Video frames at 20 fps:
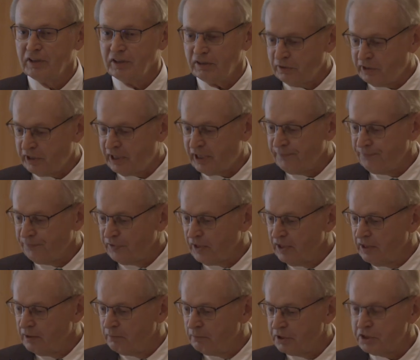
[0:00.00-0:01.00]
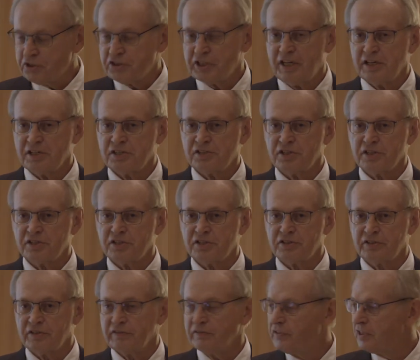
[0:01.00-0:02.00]
Okay? But
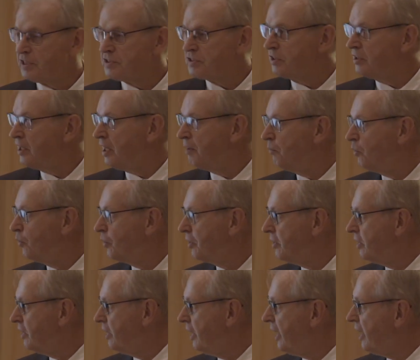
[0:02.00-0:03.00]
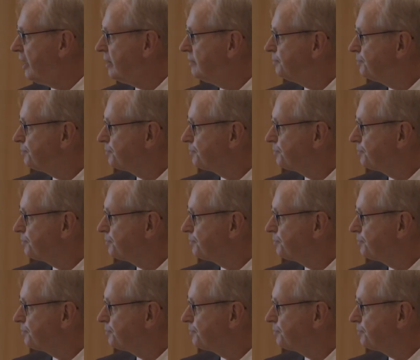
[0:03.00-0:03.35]
Genesis does a lot more than that.